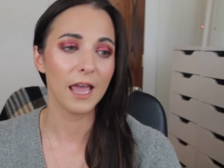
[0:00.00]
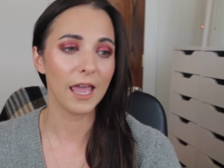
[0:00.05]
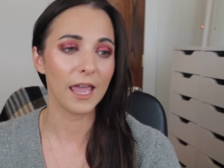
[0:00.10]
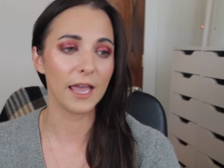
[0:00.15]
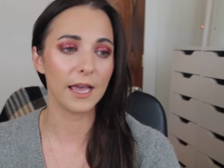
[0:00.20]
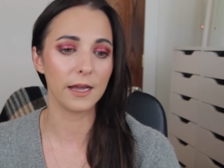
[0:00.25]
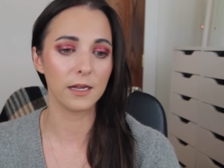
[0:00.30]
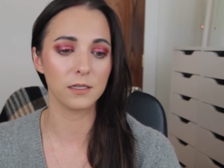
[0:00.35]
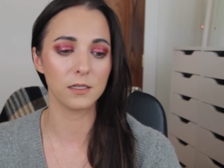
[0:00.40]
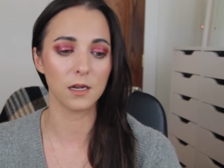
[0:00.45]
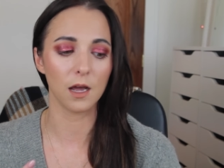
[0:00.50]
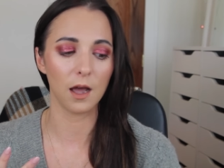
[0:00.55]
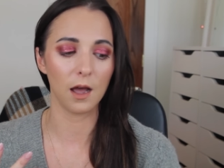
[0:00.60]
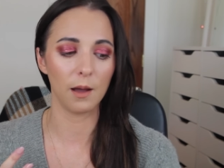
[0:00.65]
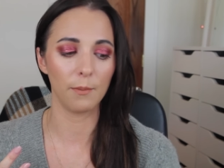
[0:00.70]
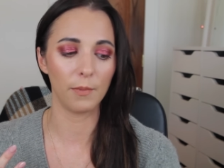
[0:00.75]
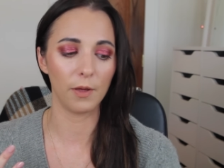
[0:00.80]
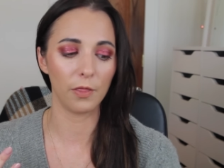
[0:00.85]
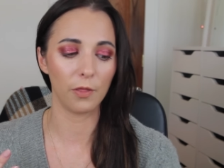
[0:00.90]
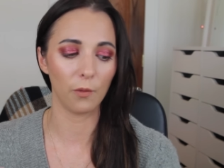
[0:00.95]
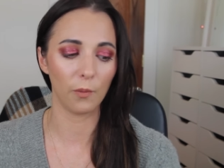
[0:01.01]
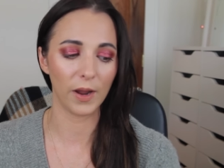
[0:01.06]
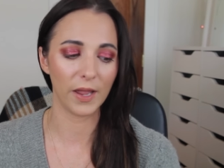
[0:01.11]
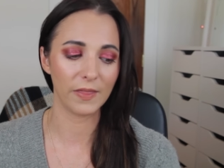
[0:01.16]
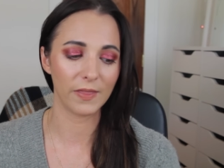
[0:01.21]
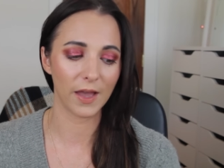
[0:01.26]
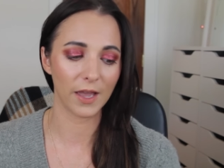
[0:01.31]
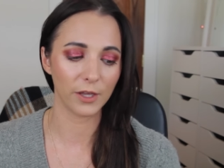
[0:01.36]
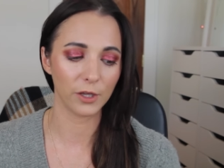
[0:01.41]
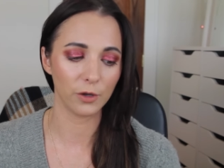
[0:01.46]
and the
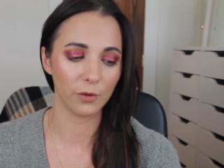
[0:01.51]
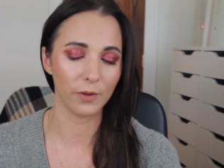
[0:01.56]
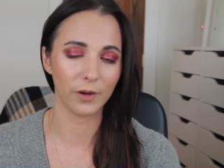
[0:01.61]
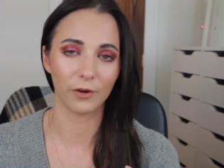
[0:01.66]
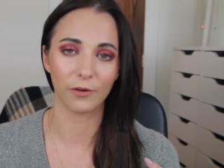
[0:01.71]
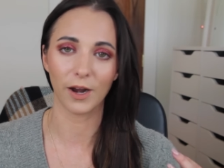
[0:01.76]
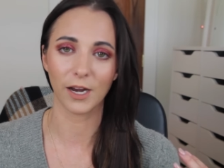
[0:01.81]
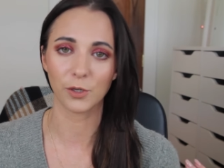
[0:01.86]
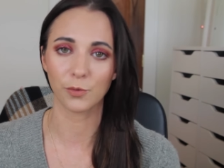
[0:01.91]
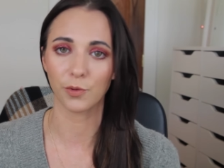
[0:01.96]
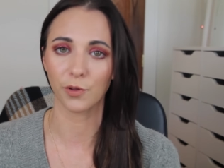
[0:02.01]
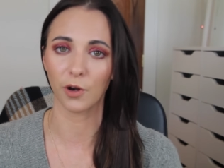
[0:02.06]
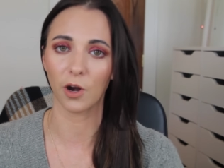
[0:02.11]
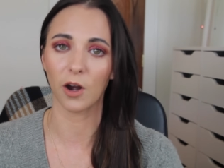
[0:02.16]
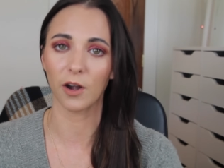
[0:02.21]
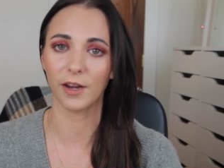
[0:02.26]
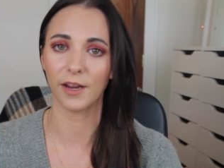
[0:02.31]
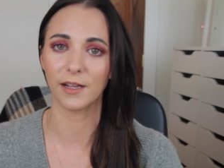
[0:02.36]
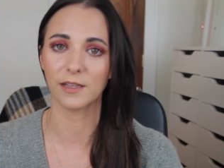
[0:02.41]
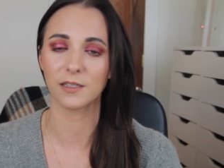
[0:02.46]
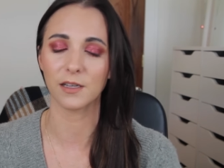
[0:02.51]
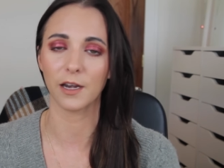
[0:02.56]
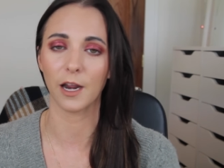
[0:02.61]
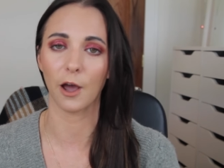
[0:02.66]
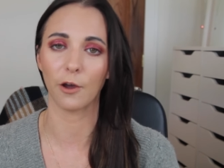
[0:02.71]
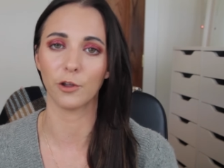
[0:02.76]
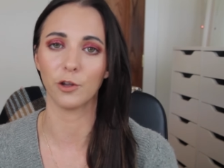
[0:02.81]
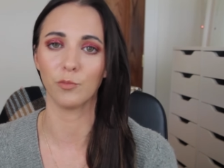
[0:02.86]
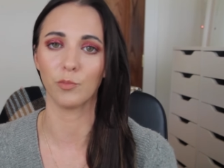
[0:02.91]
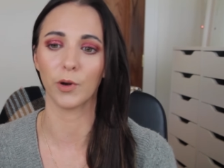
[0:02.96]
way that you interact with your audience and
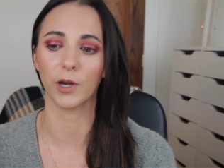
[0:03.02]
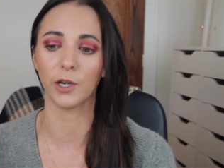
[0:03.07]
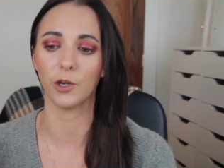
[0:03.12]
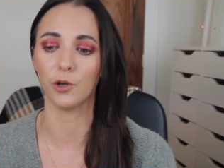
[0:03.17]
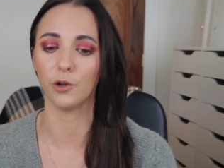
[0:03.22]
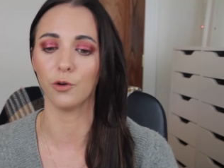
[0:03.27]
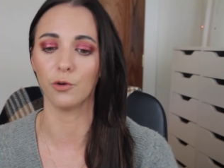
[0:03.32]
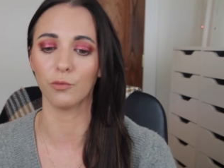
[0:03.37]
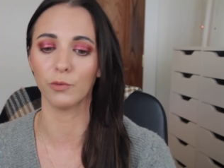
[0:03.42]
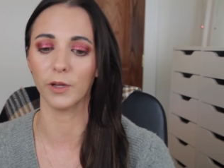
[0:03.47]
how you bring new,